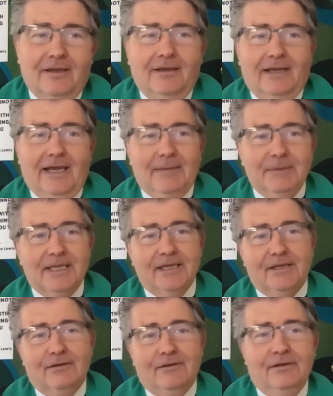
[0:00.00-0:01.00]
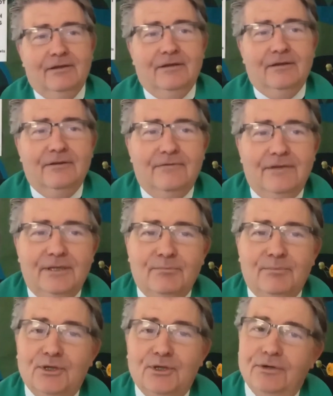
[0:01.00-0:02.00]
Abigail Van
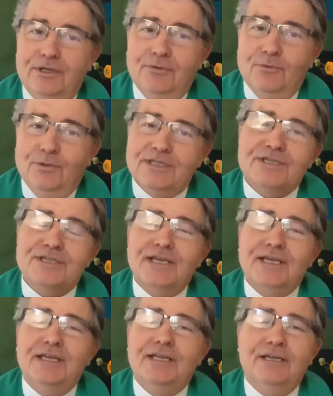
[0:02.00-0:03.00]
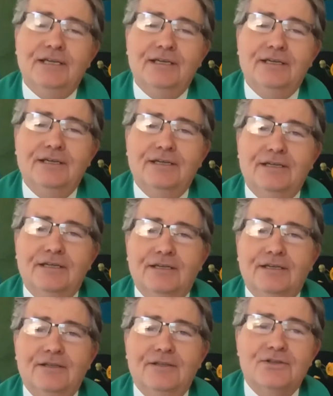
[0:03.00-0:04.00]
Buren once said,
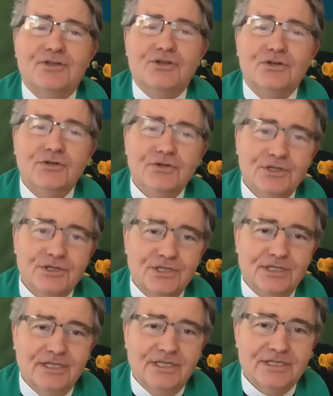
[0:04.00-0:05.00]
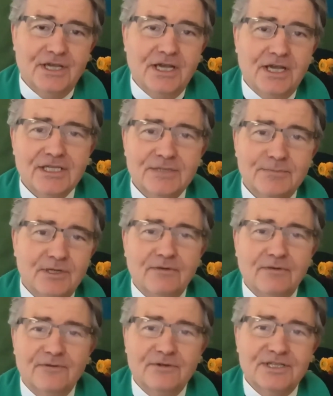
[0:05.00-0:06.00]
"The church is a hospital
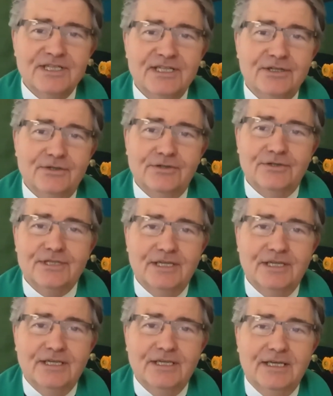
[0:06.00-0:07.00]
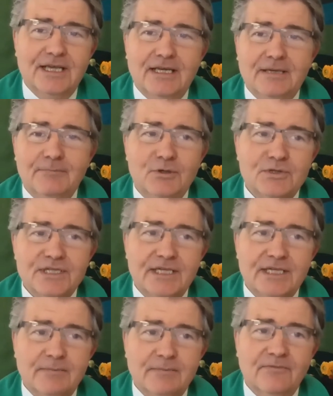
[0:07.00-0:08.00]
for sinners, not a
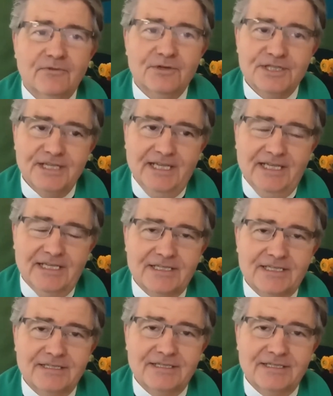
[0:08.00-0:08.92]
museum for saints."